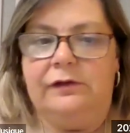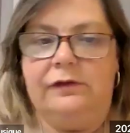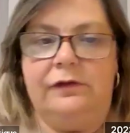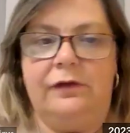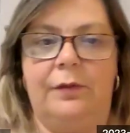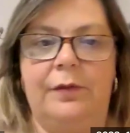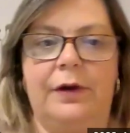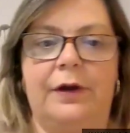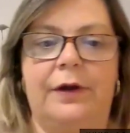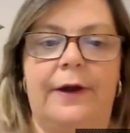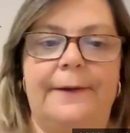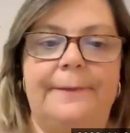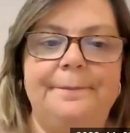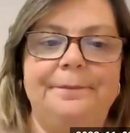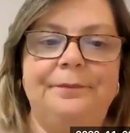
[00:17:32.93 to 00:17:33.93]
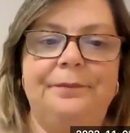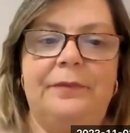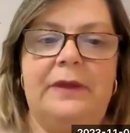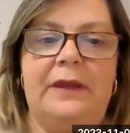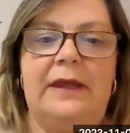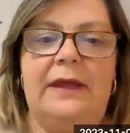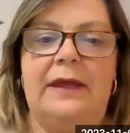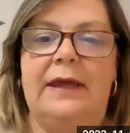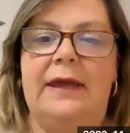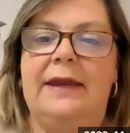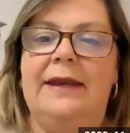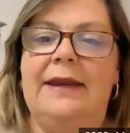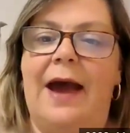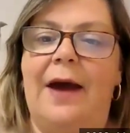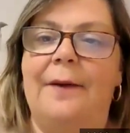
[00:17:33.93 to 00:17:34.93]
So we're good.
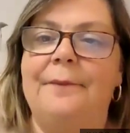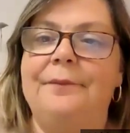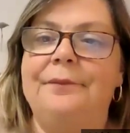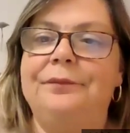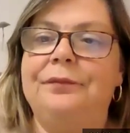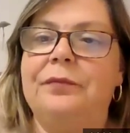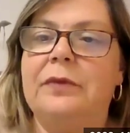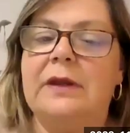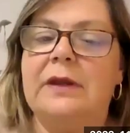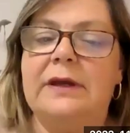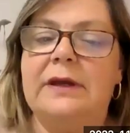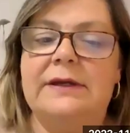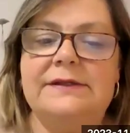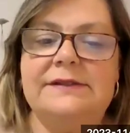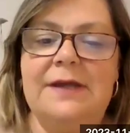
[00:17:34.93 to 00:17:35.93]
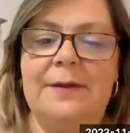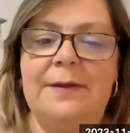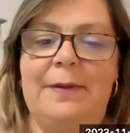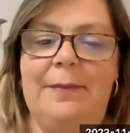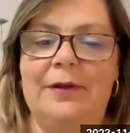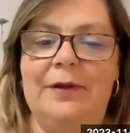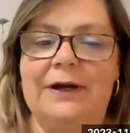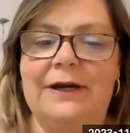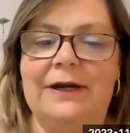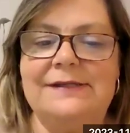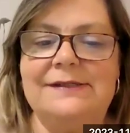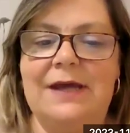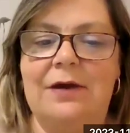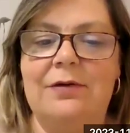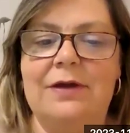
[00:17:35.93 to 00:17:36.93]
Now, some people are going
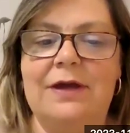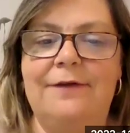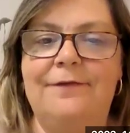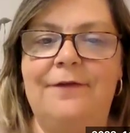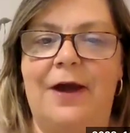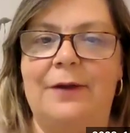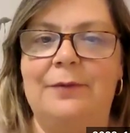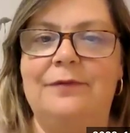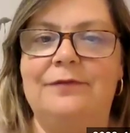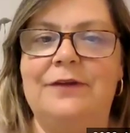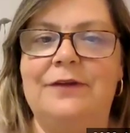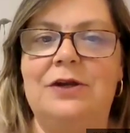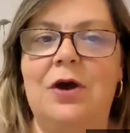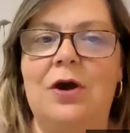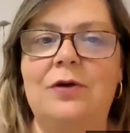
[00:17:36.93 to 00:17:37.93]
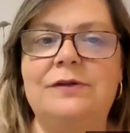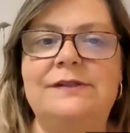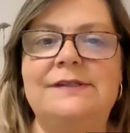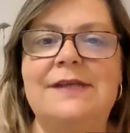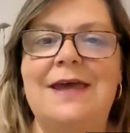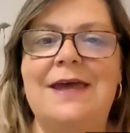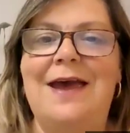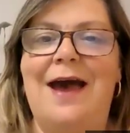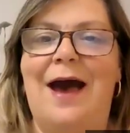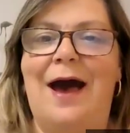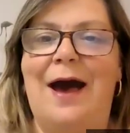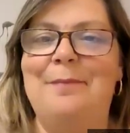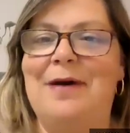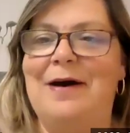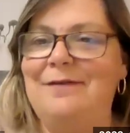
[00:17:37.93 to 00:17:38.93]
to say, okay, fine. We've done notes
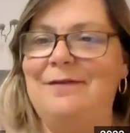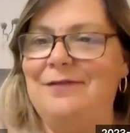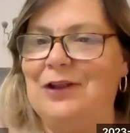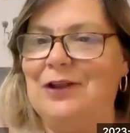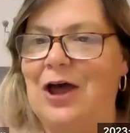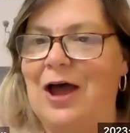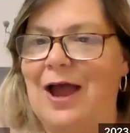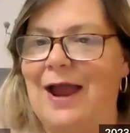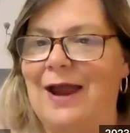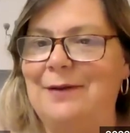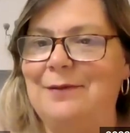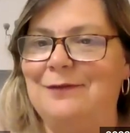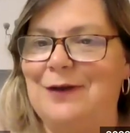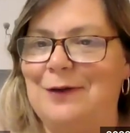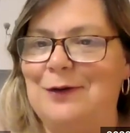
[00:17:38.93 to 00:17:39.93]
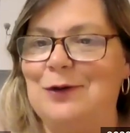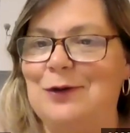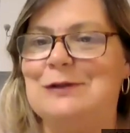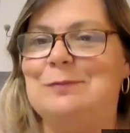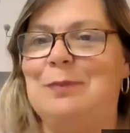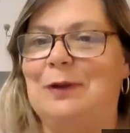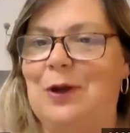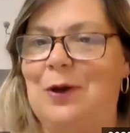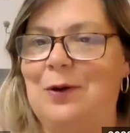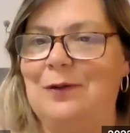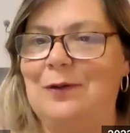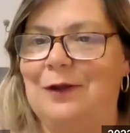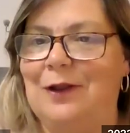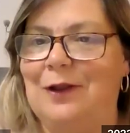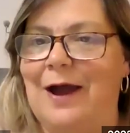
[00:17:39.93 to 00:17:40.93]
above the line. We've done notes
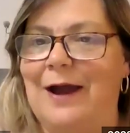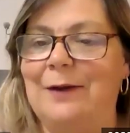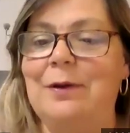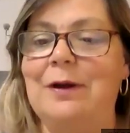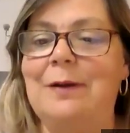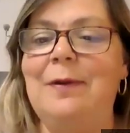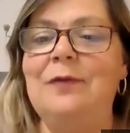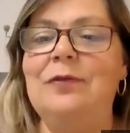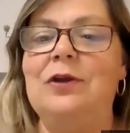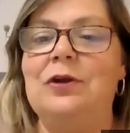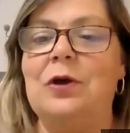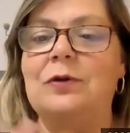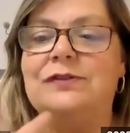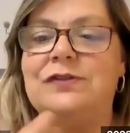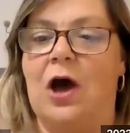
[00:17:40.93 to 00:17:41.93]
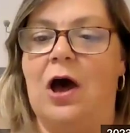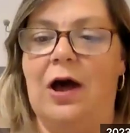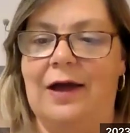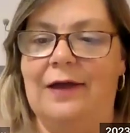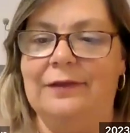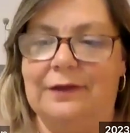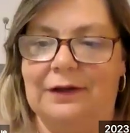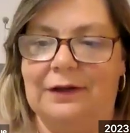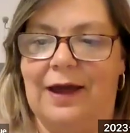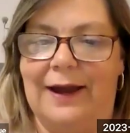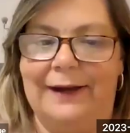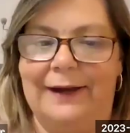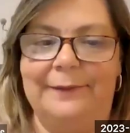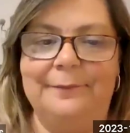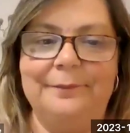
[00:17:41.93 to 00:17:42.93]
below the line. What about the notes on the
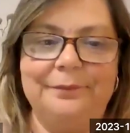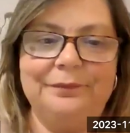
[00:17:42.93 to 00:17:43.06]
line?